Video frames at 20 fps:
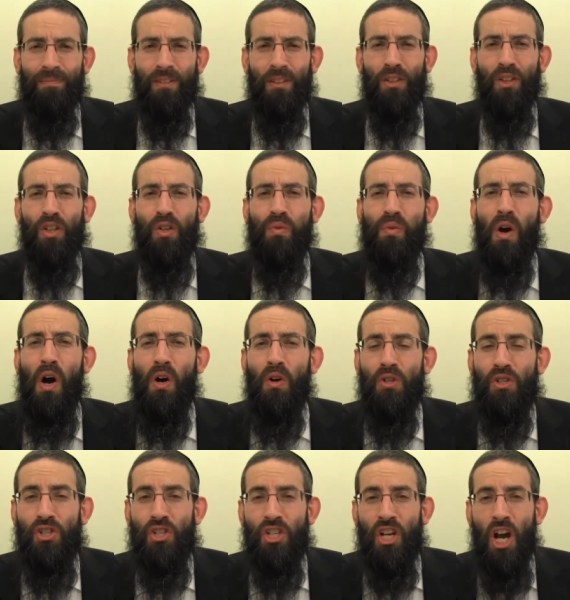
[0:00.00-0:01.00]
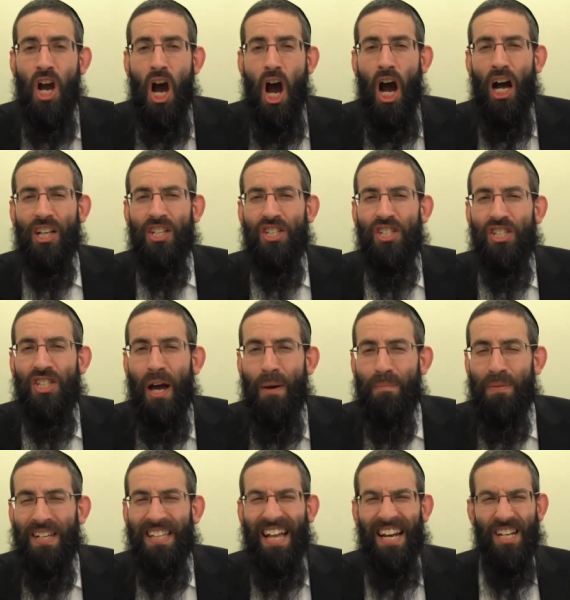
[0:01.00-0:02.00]
to encroach on
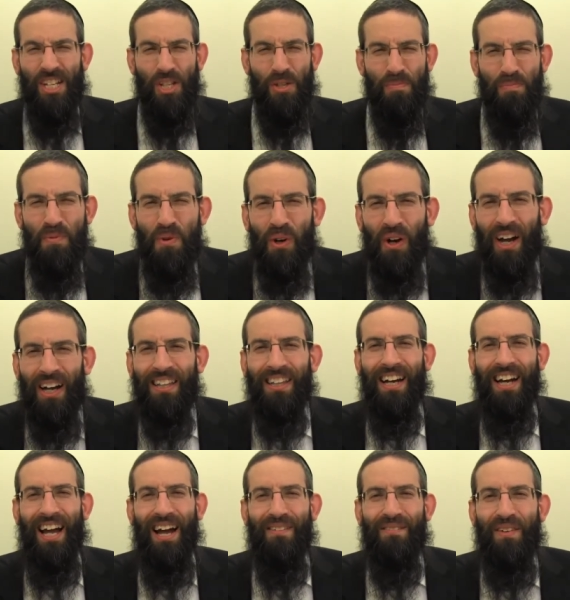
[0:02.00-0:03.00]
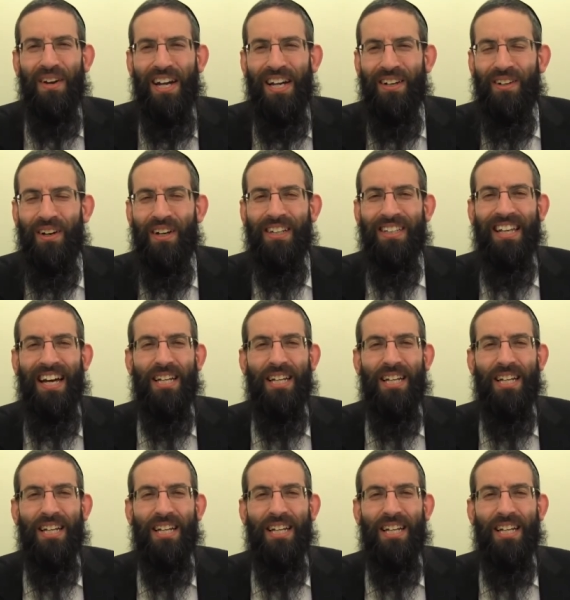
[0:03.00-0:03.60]
something that is muchan lachaveiro,